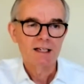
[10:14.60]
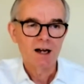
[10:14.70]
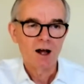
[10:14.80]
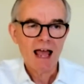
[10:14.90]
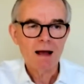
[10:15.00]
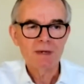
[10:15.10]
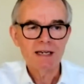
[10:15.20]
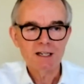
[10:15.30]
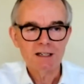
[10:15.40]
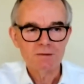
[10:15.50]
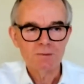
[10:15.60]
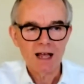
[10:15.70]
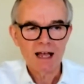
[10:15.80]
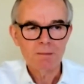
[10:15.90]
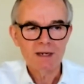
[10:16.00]
You know, how many
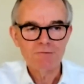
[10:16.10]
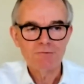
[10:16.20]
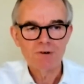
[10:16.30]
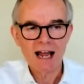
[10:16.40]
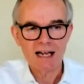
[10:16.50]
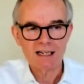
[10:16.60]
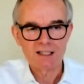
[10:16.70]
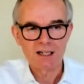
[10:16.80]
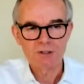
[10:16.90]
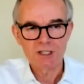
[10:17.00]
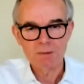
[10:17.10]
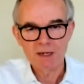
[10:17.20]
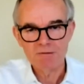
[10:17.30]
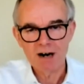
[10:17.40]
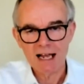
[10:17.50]
racks,
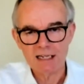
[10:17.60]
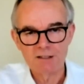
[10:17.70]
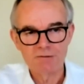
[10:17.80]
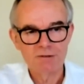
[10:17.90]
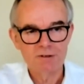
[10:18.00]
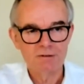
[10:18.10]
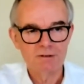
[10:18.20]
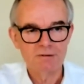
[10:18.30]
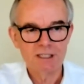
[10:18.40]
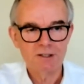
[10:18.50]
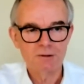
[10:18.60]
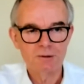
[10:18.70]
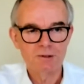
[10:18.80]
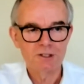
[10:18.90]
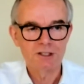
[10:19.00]
OCP racks, are
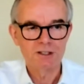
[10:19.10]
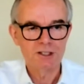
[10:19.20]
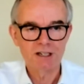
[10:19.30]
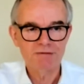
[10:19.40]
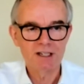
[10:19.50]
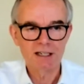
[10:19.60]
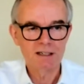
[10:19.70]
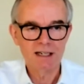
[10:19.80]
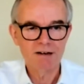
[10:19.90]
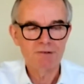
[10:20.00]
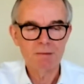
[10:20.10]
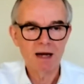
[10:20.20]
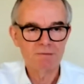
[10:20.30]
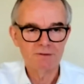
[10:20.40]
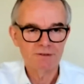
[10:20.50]
Rittal shifting every
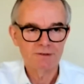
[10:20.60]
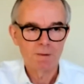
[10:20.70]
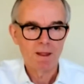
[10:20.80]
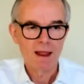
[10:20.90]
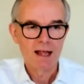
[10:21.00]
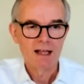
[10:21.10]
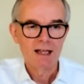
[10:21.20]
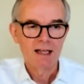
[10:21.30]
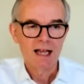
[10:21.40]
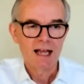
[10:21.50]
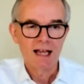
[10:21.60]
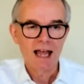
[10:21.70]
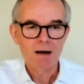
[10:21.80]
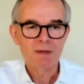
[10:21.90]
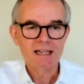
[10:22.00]
month?
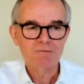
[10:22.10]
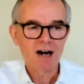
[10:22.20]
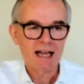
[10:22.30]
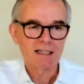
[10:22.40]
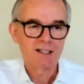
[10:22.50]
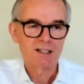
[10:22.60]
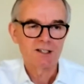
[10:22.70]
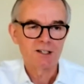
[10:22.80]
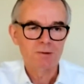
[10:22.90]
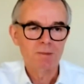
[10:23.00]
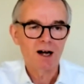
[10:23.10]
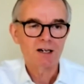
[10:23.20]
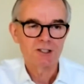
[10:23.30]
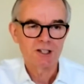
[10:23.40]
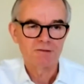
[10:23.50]
How many racks do
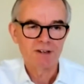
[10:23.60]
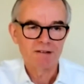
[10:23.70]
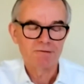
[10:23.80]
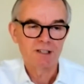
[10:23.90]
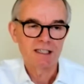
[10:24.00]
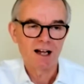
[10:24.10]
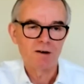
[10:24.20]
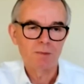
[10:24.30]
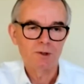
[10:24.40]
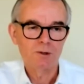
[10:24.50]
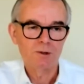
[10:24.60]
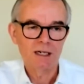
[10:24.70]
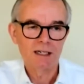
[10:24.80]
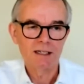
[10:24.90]
Microsoft have, for example?